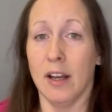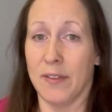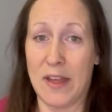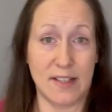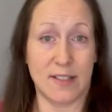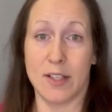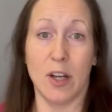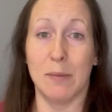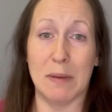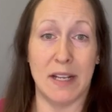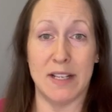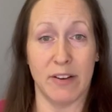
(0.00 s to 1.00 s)
There's so
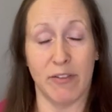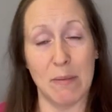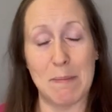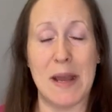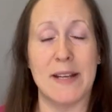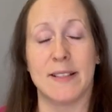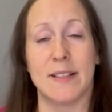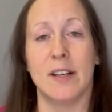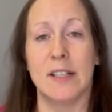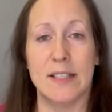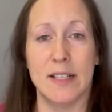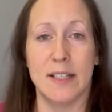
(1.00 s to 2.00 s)
many different base
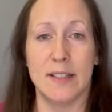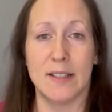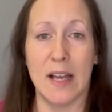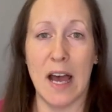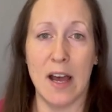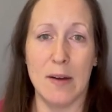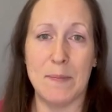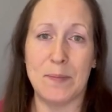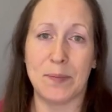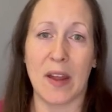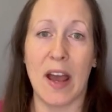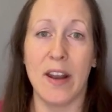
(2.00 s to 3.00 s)
sizes,
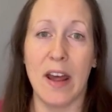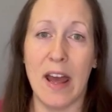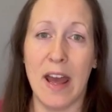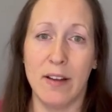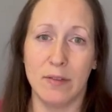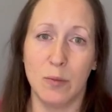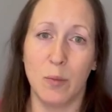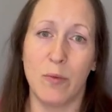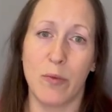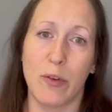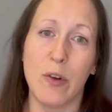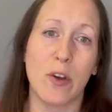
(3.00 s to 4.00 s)
and
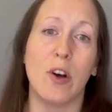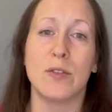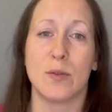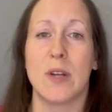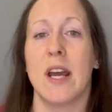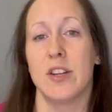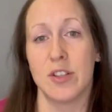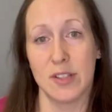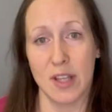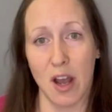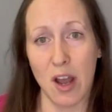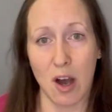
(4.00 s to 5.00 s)
through the consultations
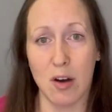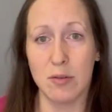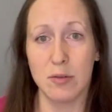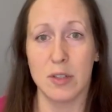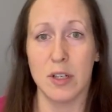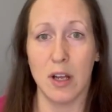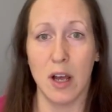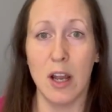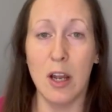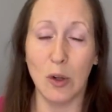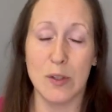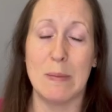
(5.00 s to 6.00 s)
that I hold, a
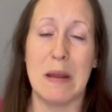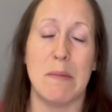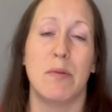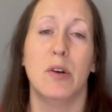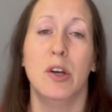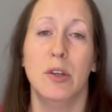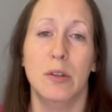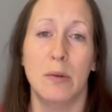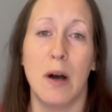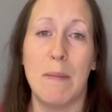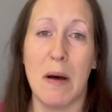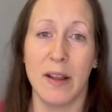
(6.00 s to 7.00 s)
lot of people who
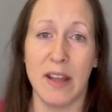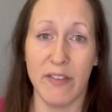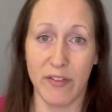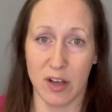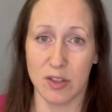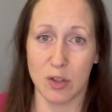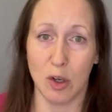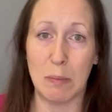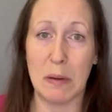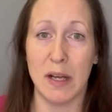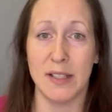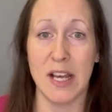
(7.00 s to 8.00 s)
are buying their first
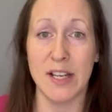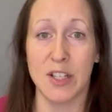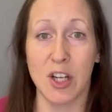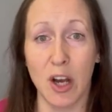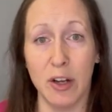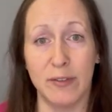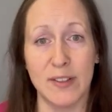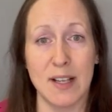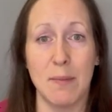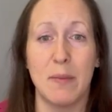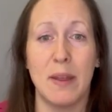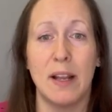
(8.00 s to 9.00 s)
topper tend to go for
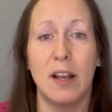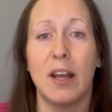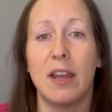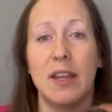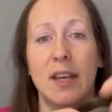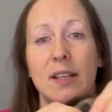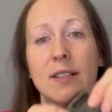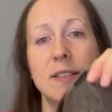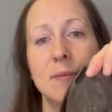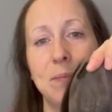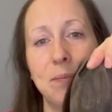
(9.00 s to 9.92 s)
something like this,